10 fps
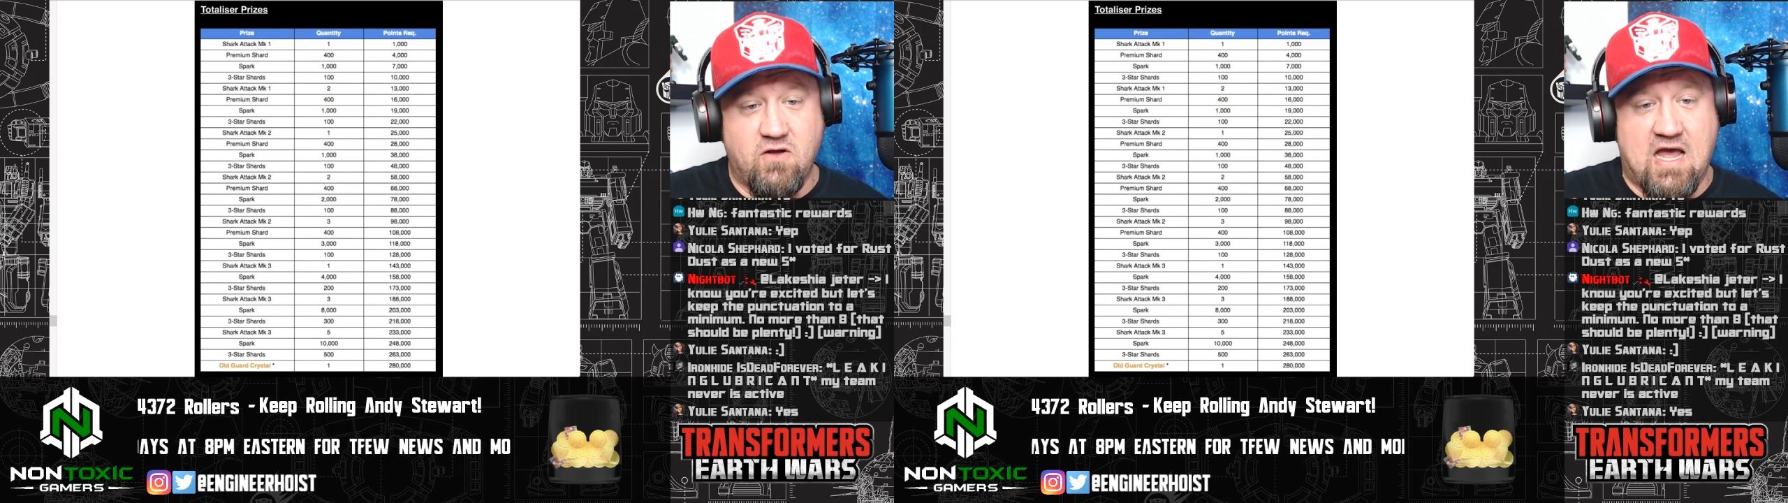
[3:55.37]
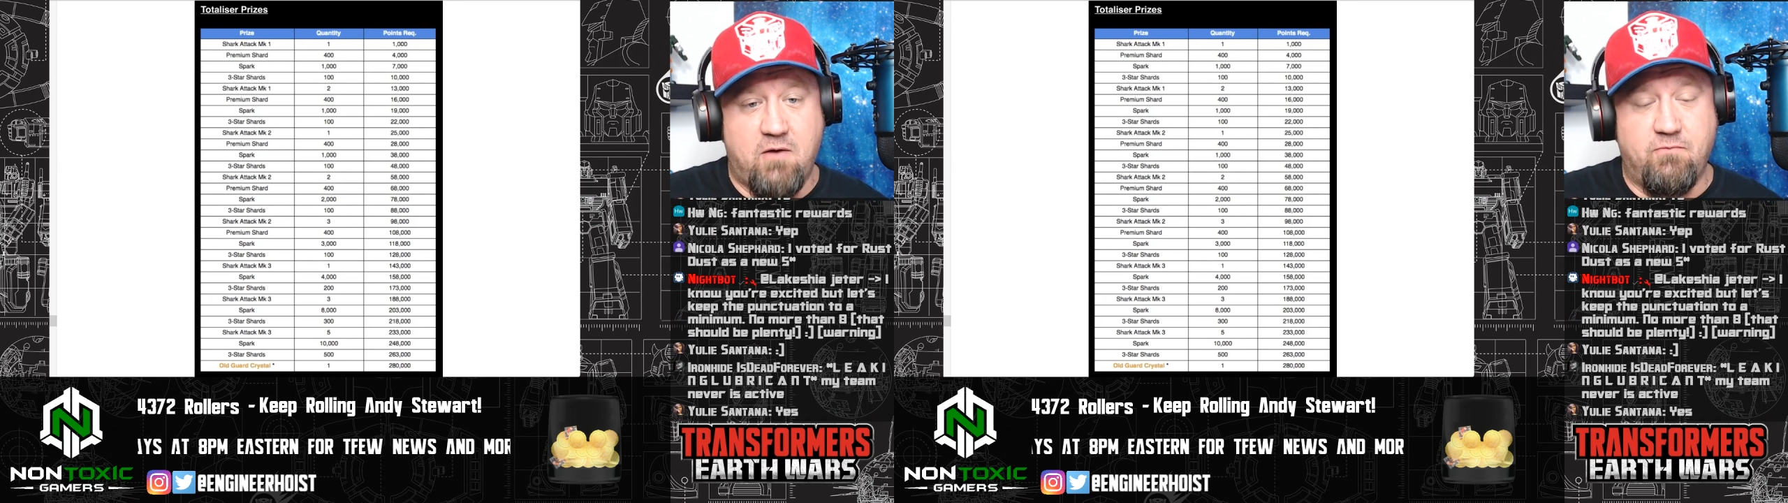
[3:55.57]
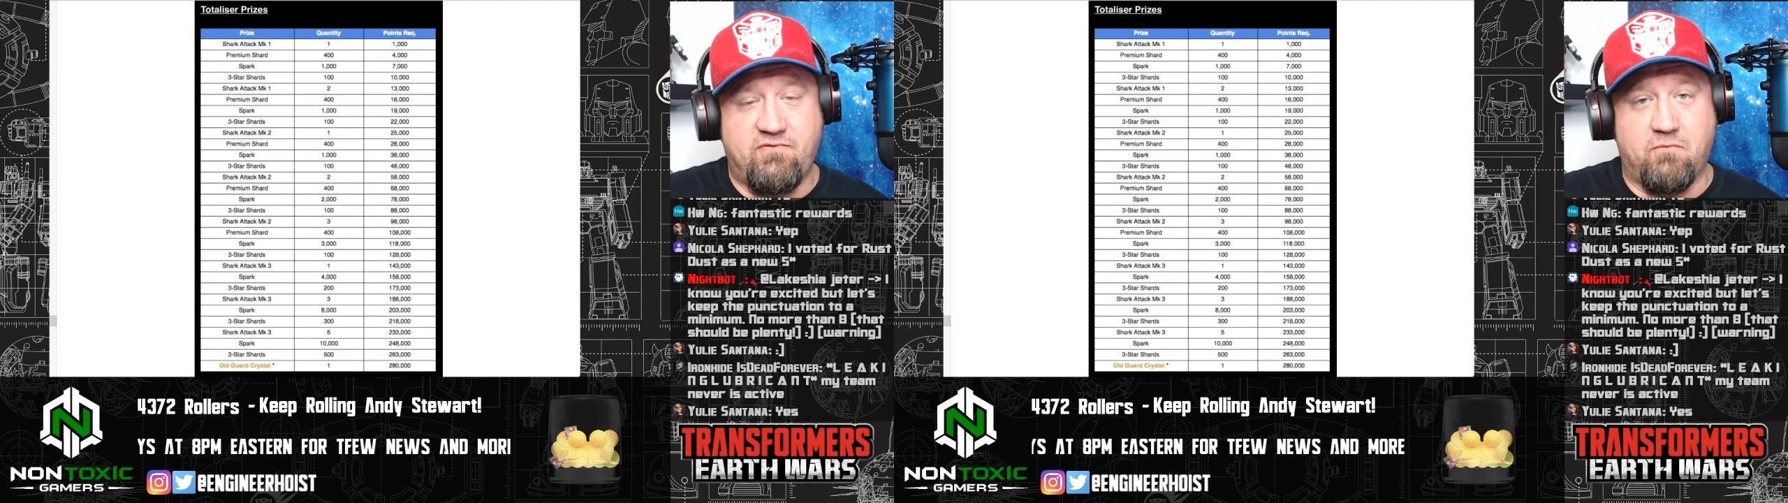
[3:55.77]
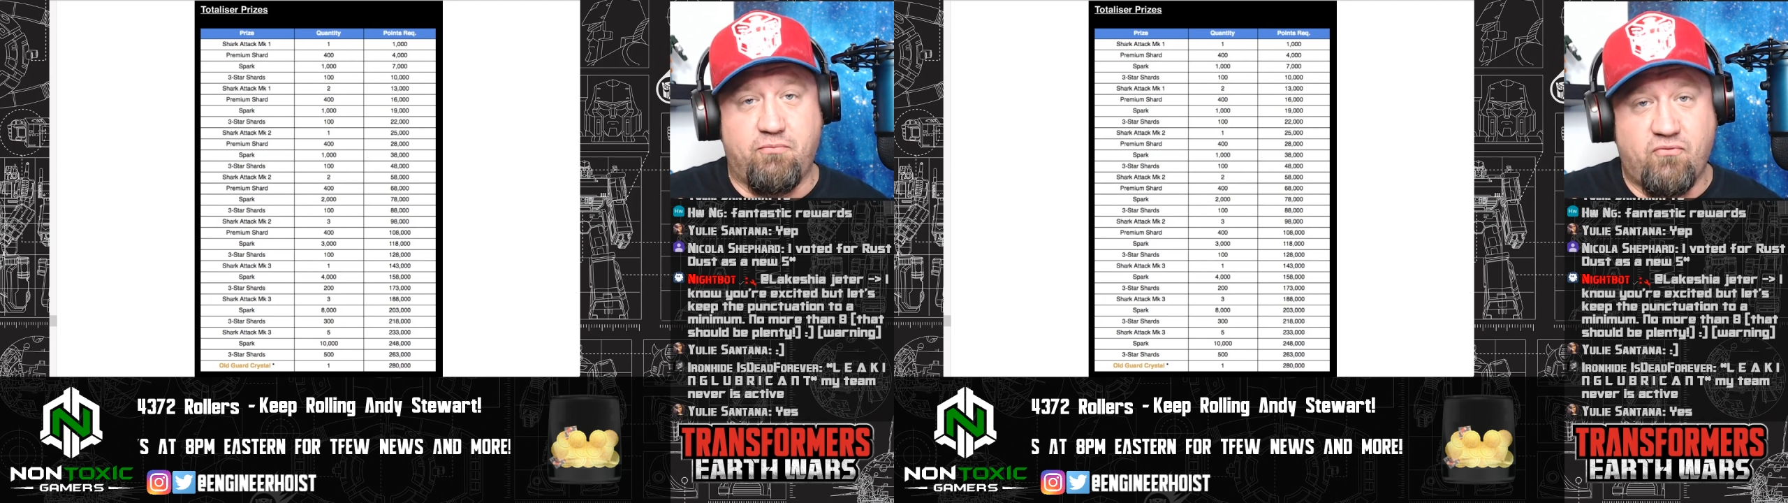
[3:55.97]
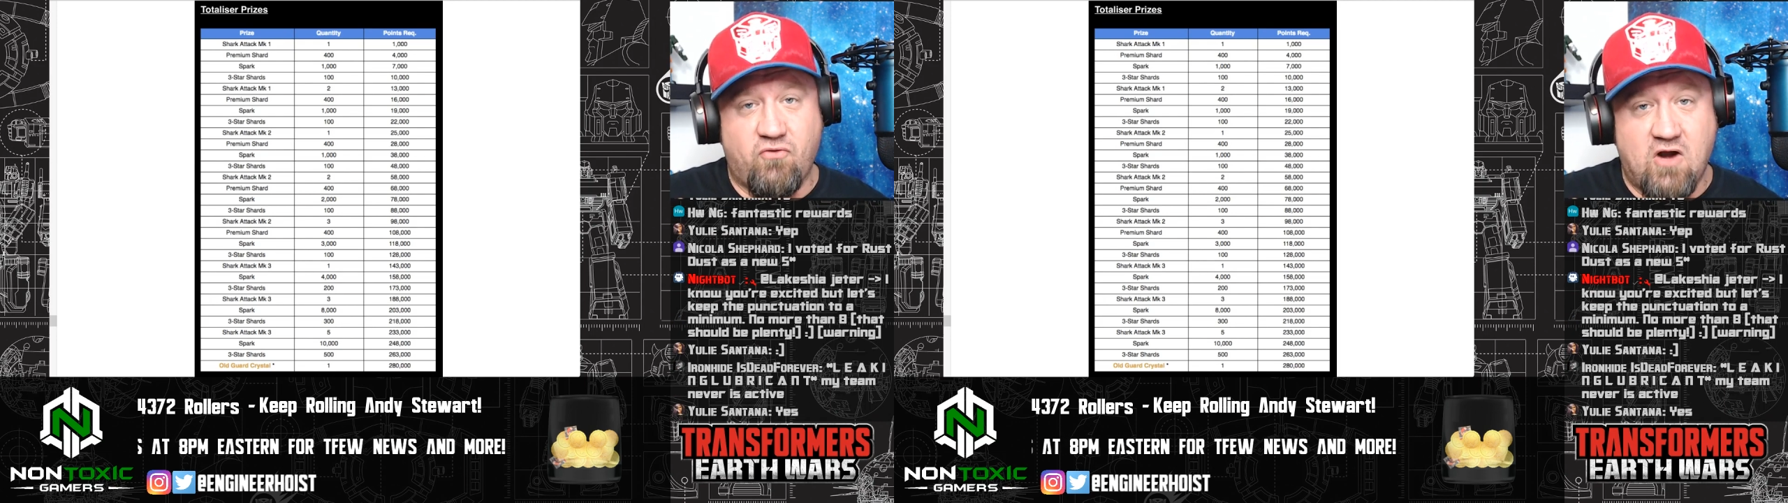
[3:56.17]
I'm
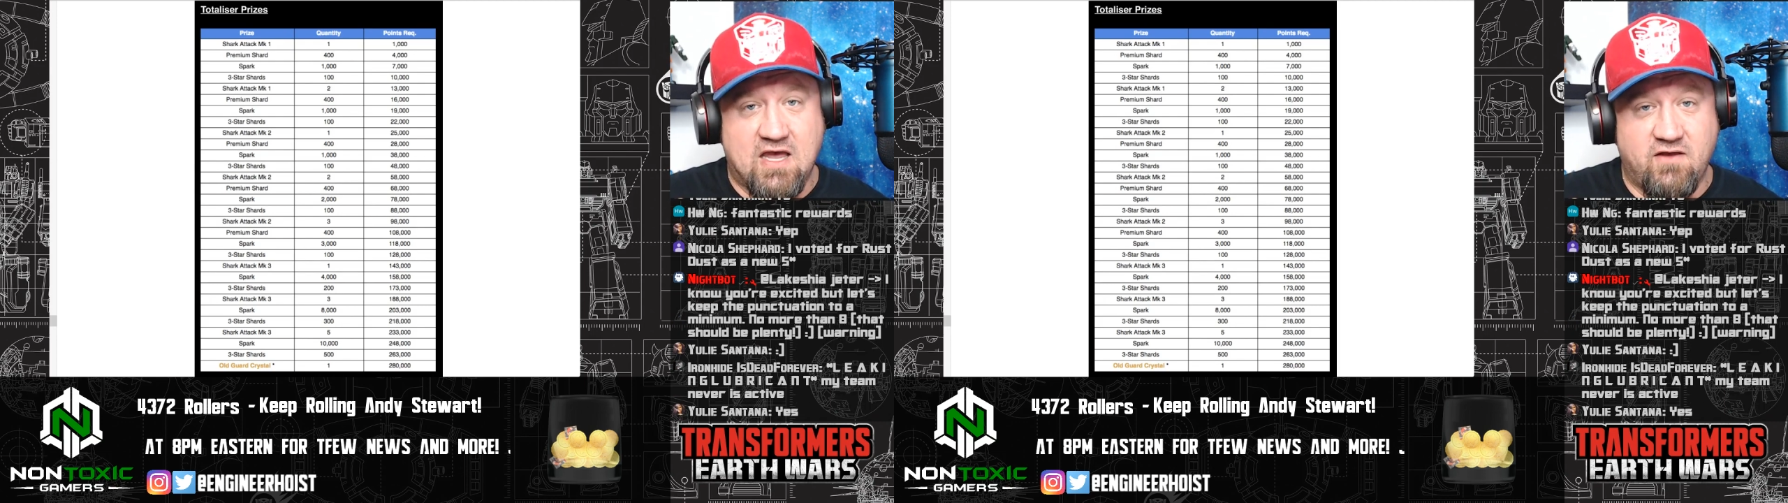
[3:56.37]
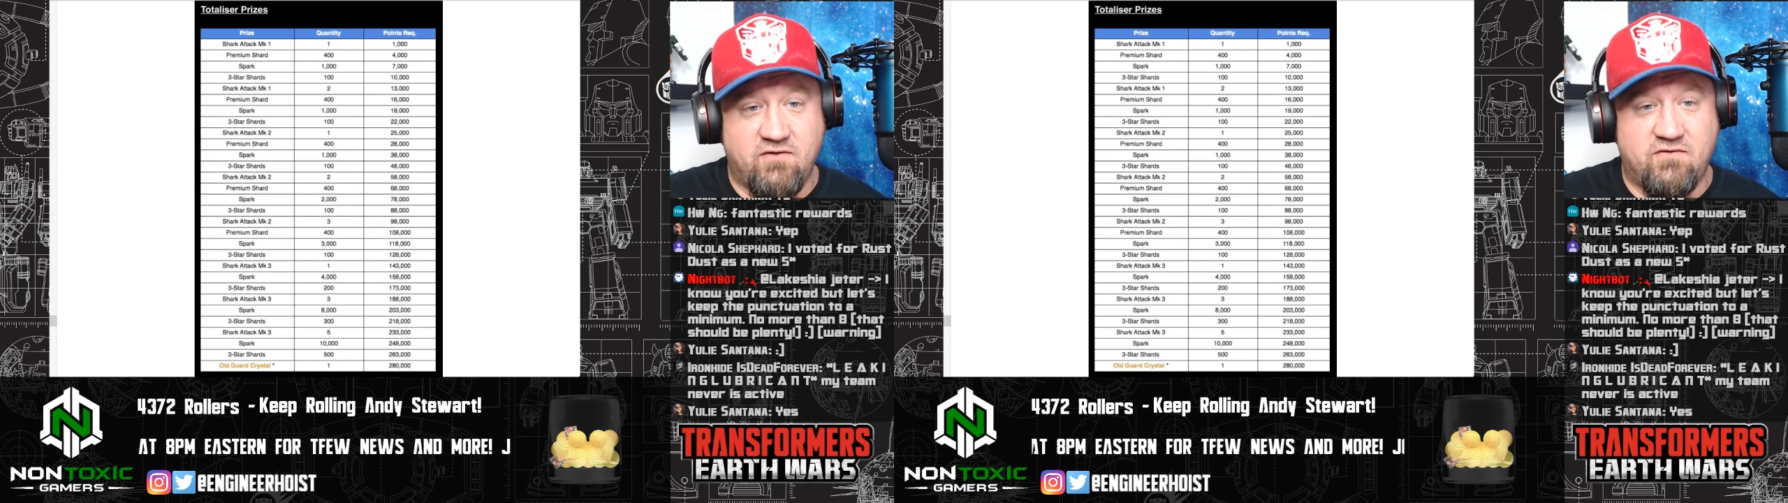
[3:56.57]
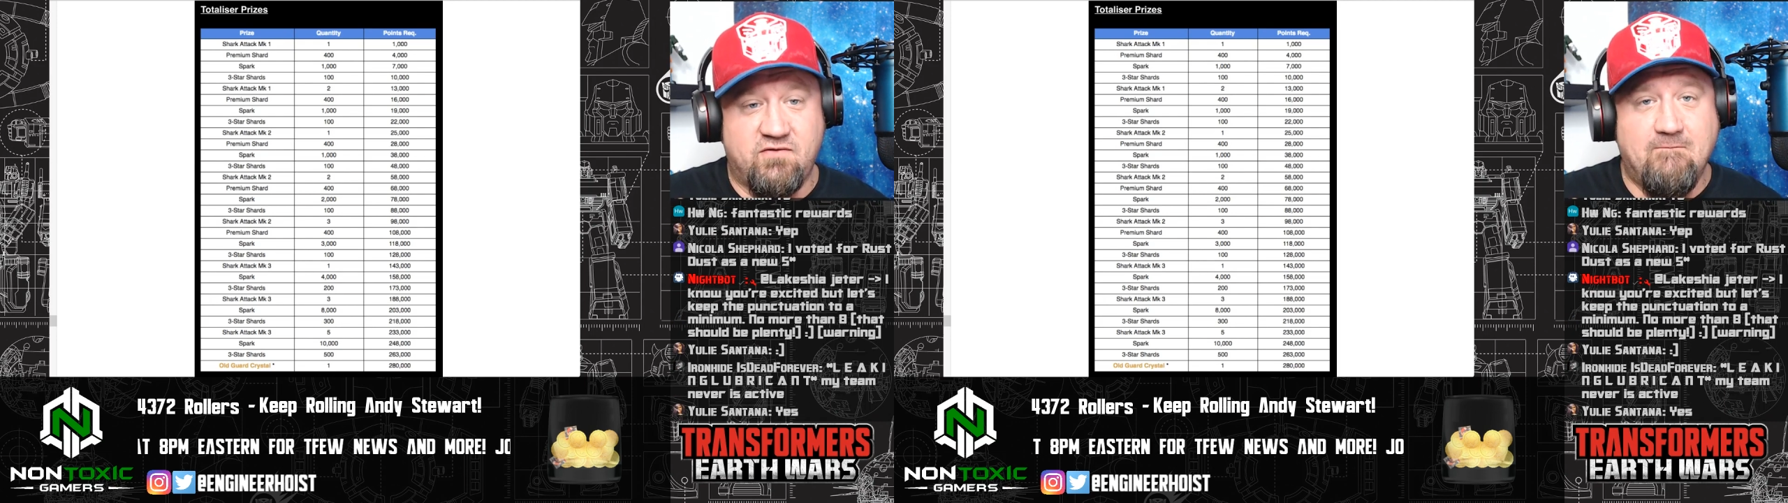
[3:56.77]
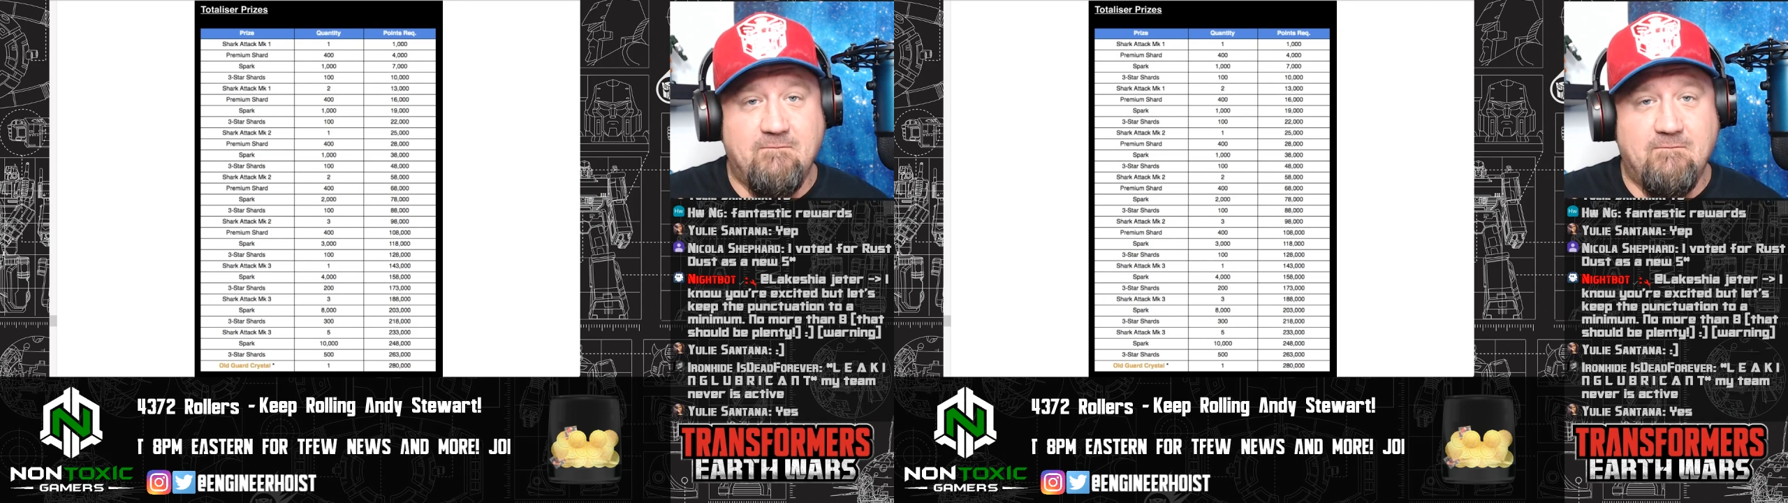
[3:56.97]
surprised